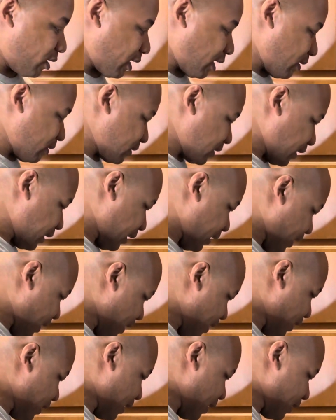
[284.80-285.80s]
I was like,
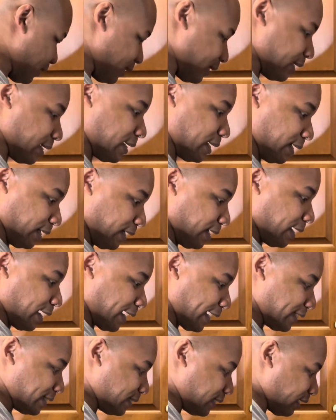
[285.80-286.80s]
hey, yeah,
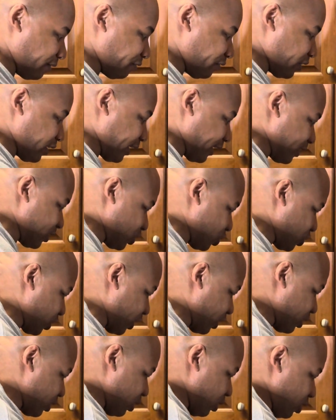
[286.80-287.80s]
I definitely got to
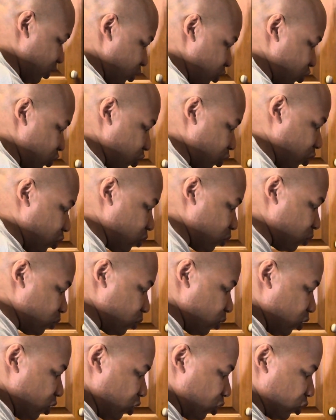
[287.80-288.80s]
check. So
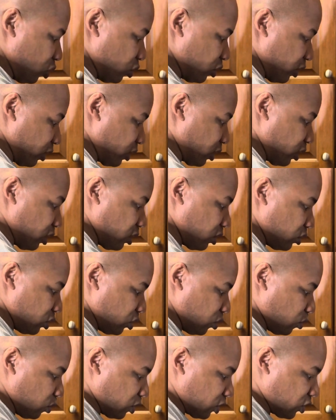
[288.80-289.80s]
again,
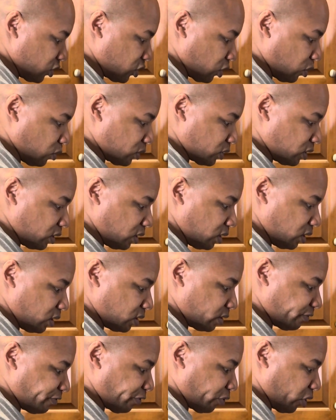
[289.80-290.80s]
you want to soak
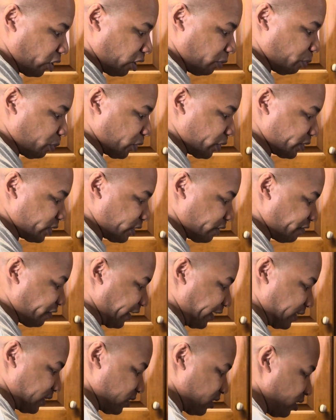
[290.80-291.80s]
these for upwards of
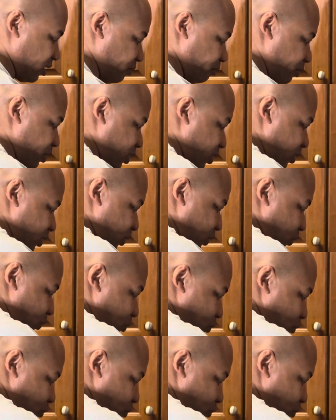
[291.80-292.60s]
like 10 minutes.